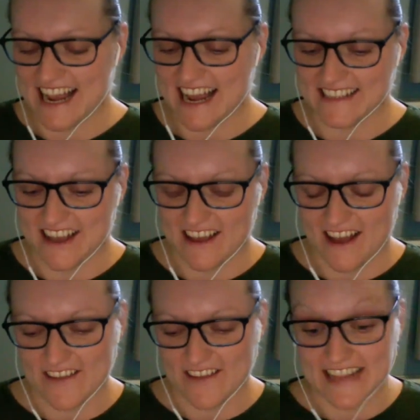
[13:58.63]
And
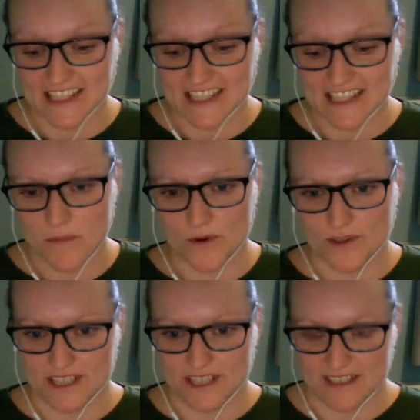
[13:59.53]
I think that's so
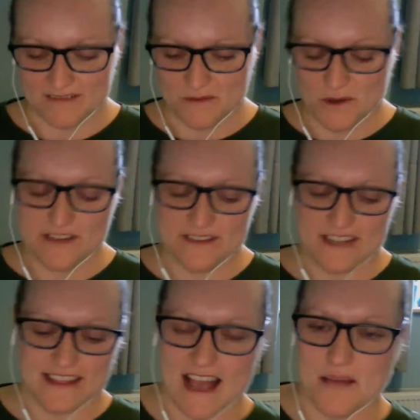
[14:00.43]
important, what you
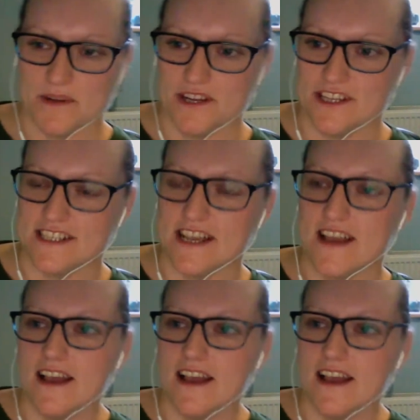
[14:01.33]
said there, because